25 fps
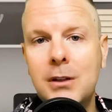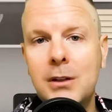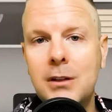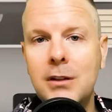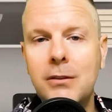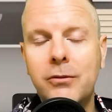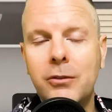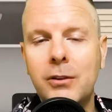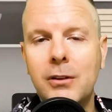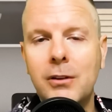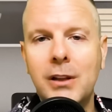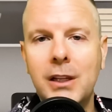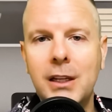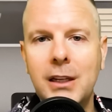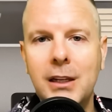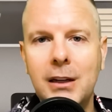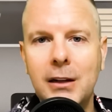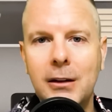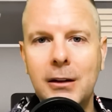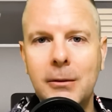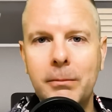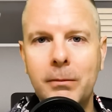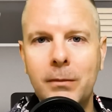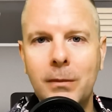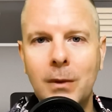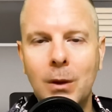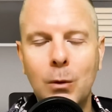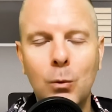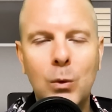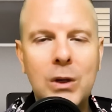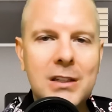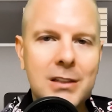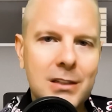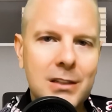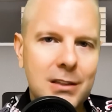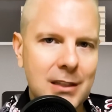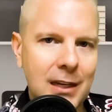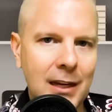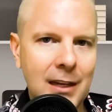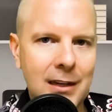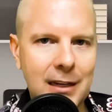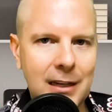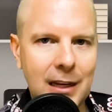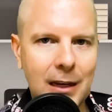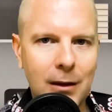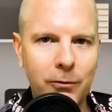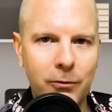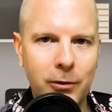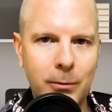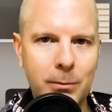differently here. We stand
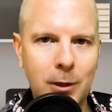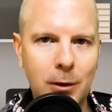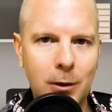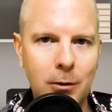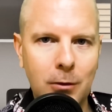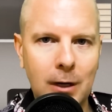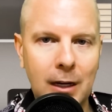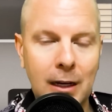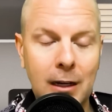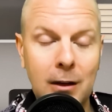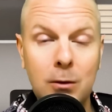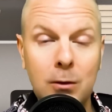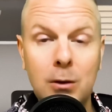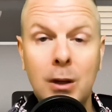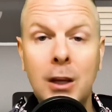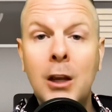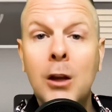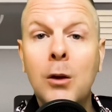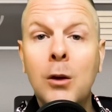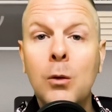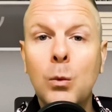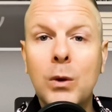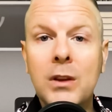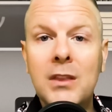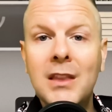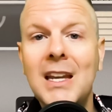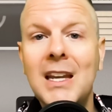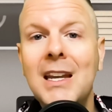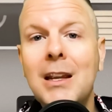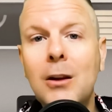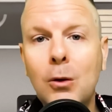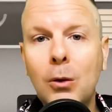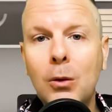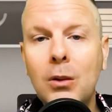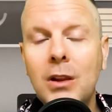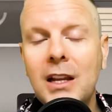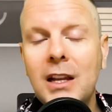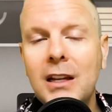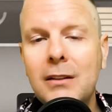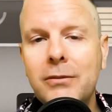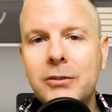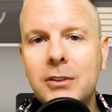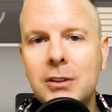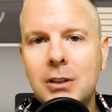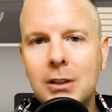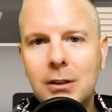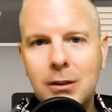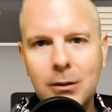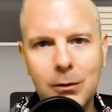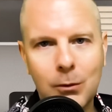out from the crowd. When they go
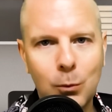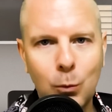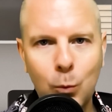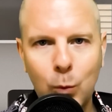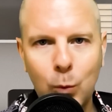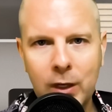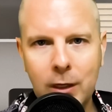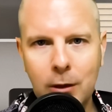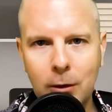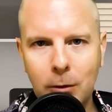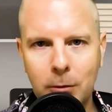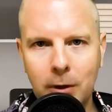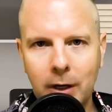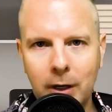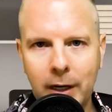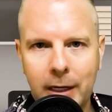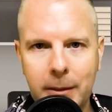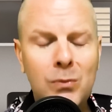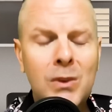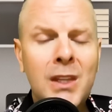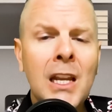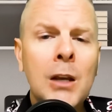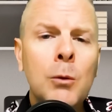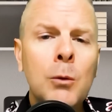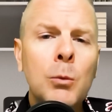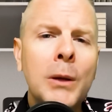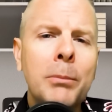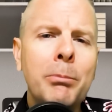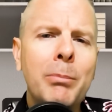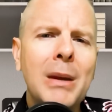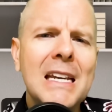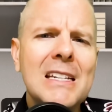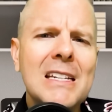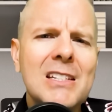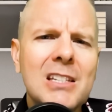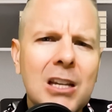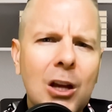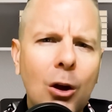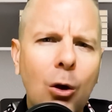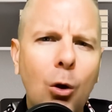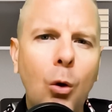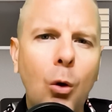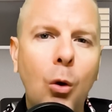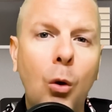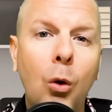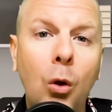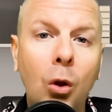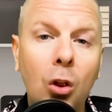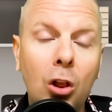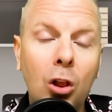left, we go right. And we base it
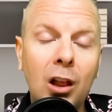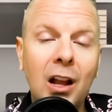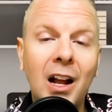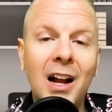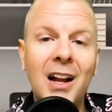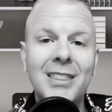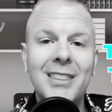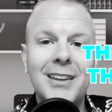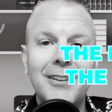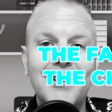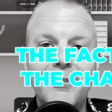all on the